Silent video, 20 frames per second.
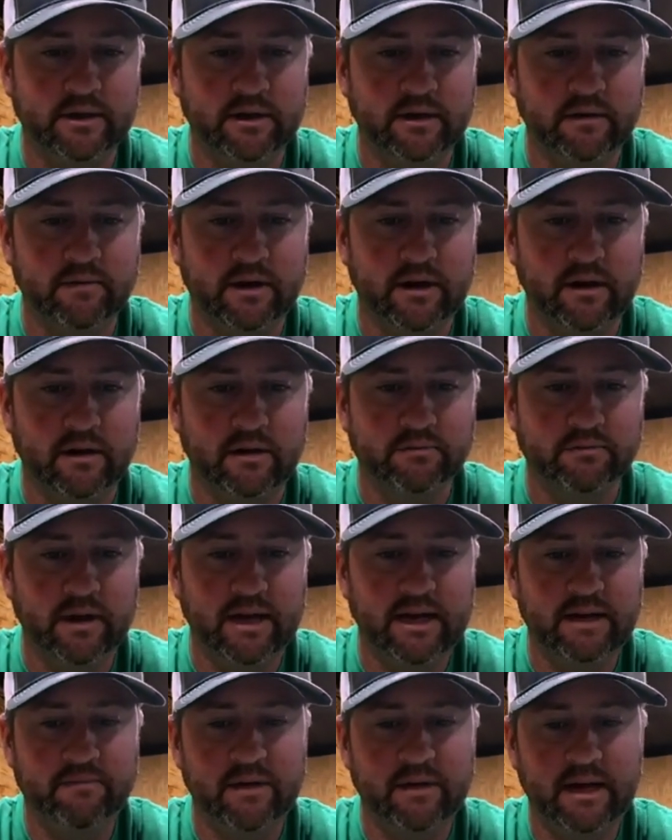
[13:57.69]
year because
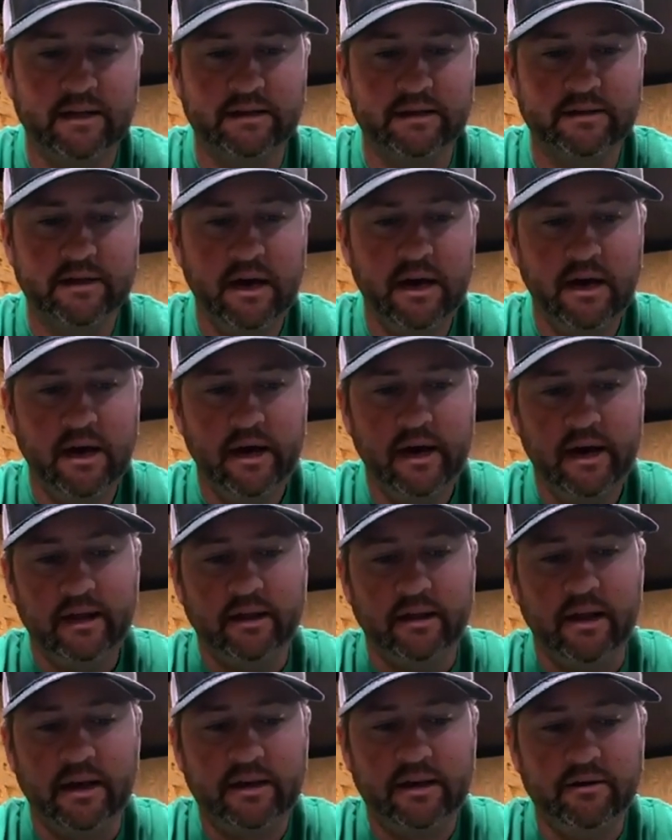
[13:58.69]
blade baits,
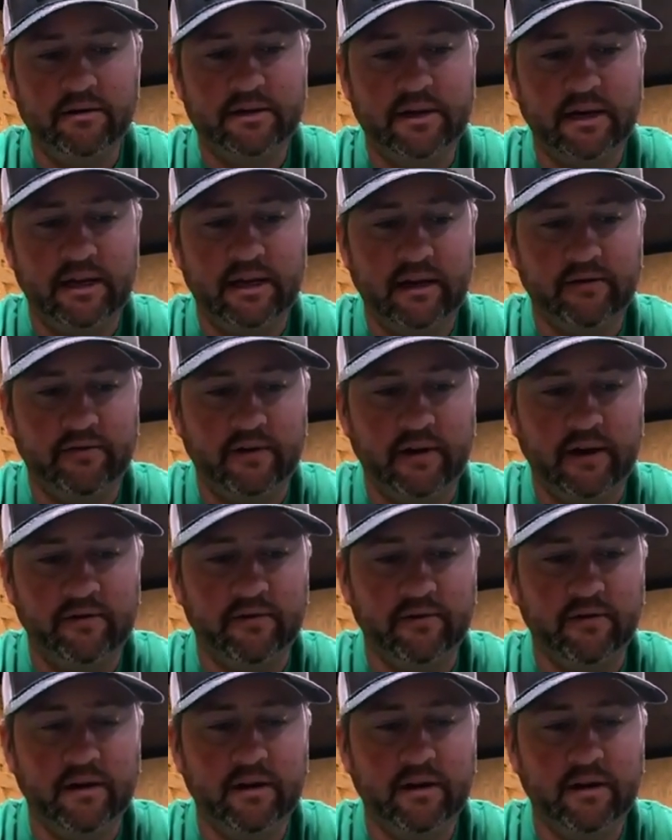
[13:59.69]
like you said, have, have